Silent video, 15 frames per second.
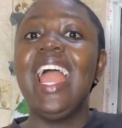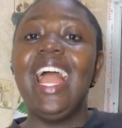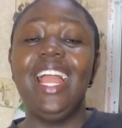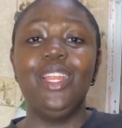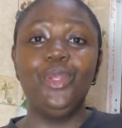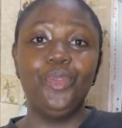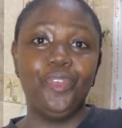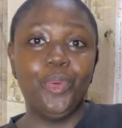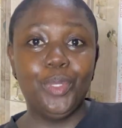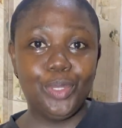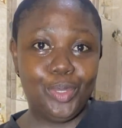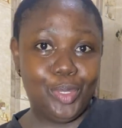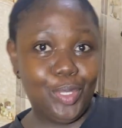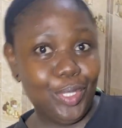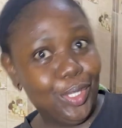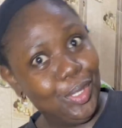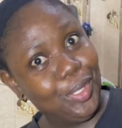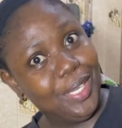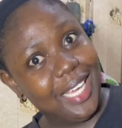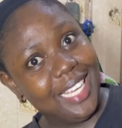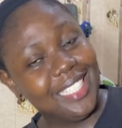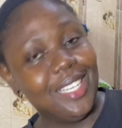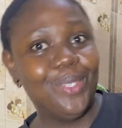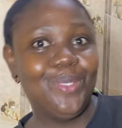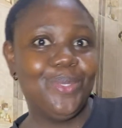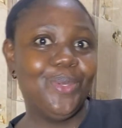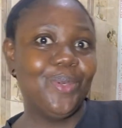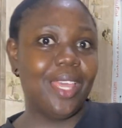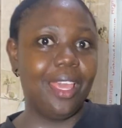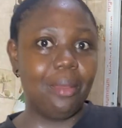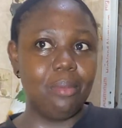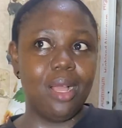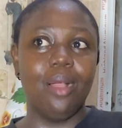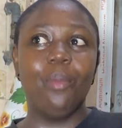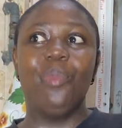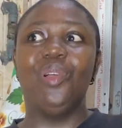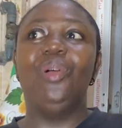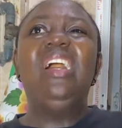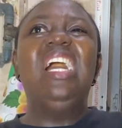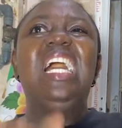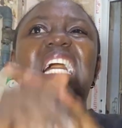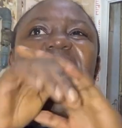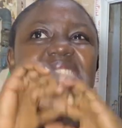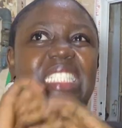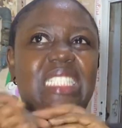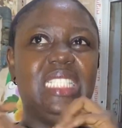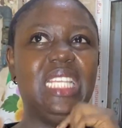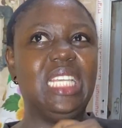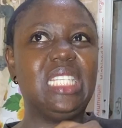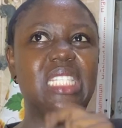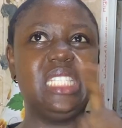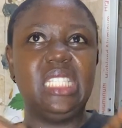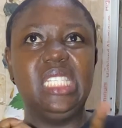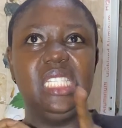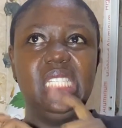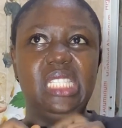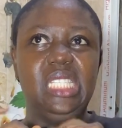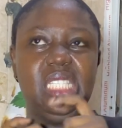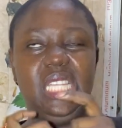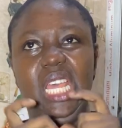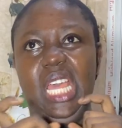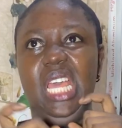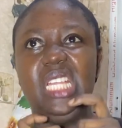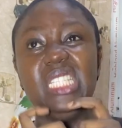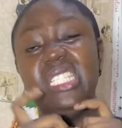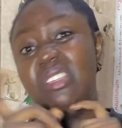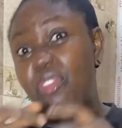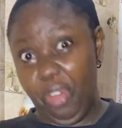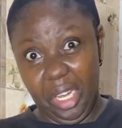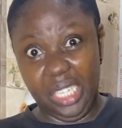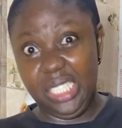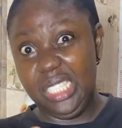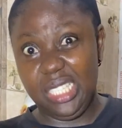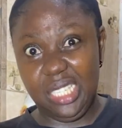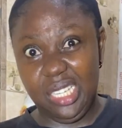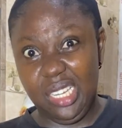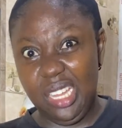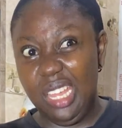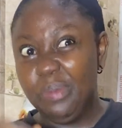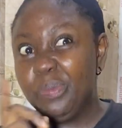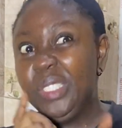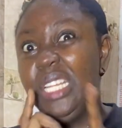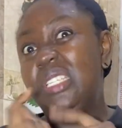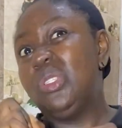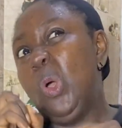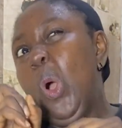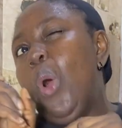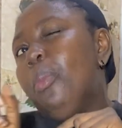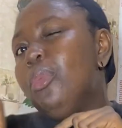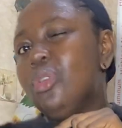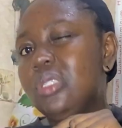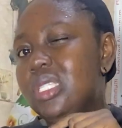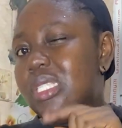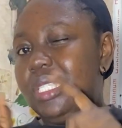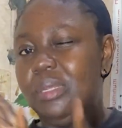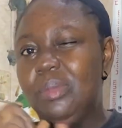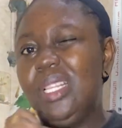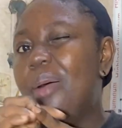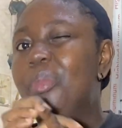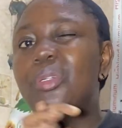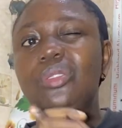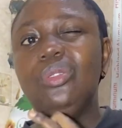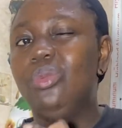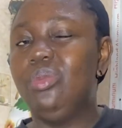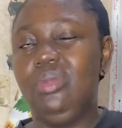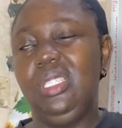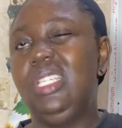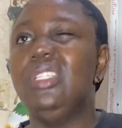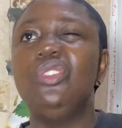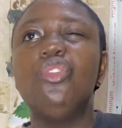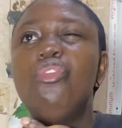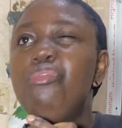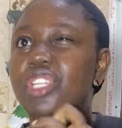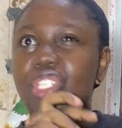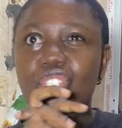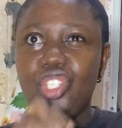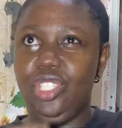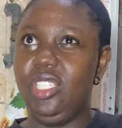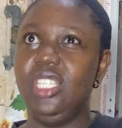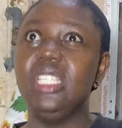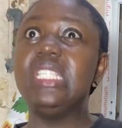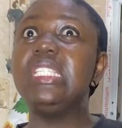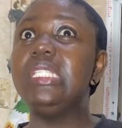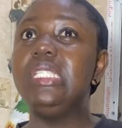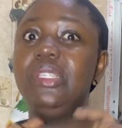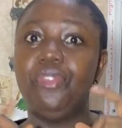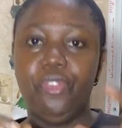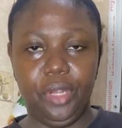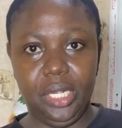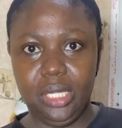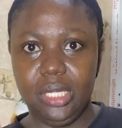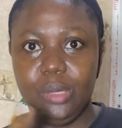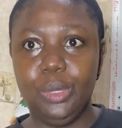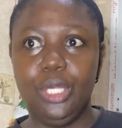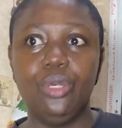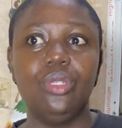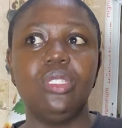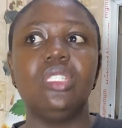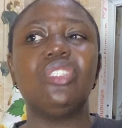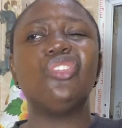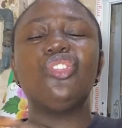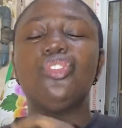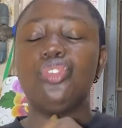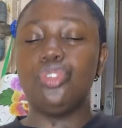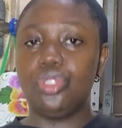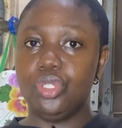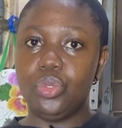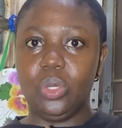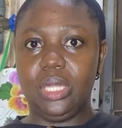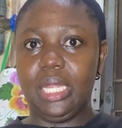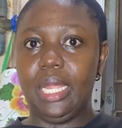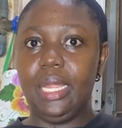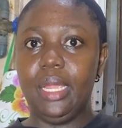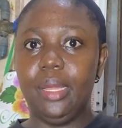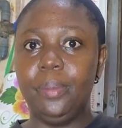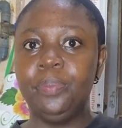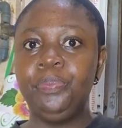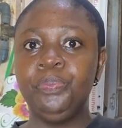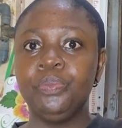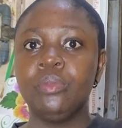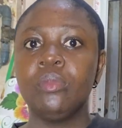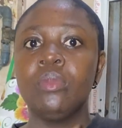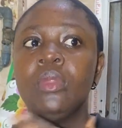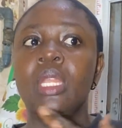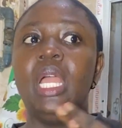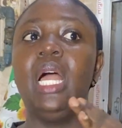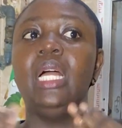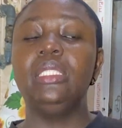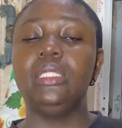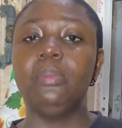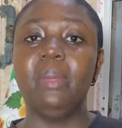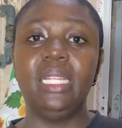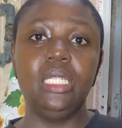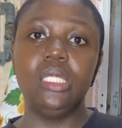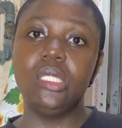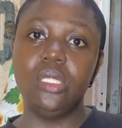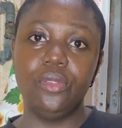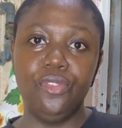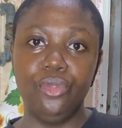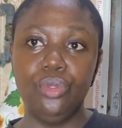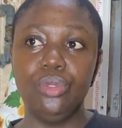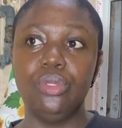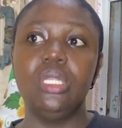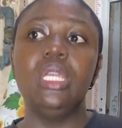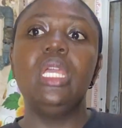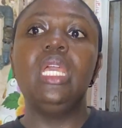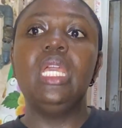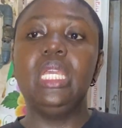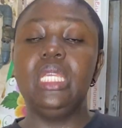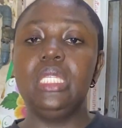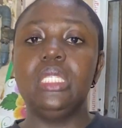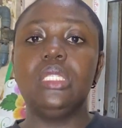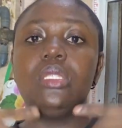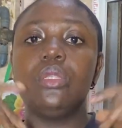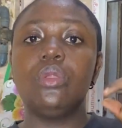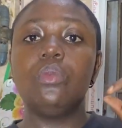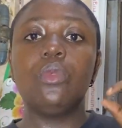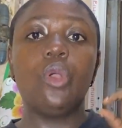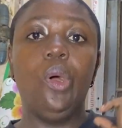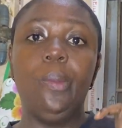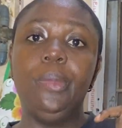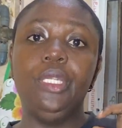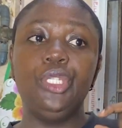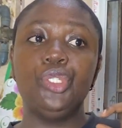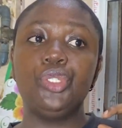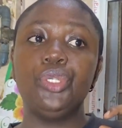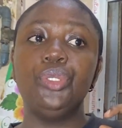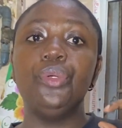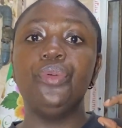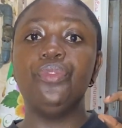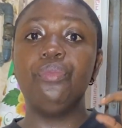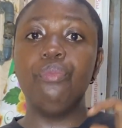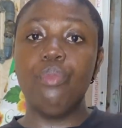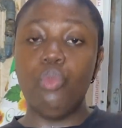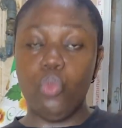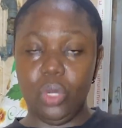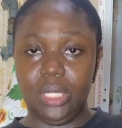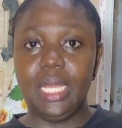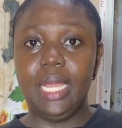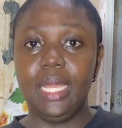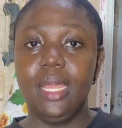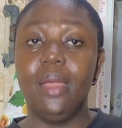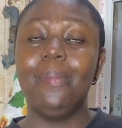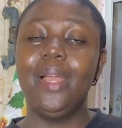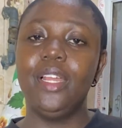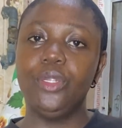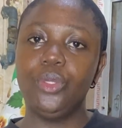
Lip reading: I look forward to showing you guys how to cook ekpan, but the taste is different. It's almost similar, but no, it's no rich. It's different because this is just what I am, and my native food is combination of what I am and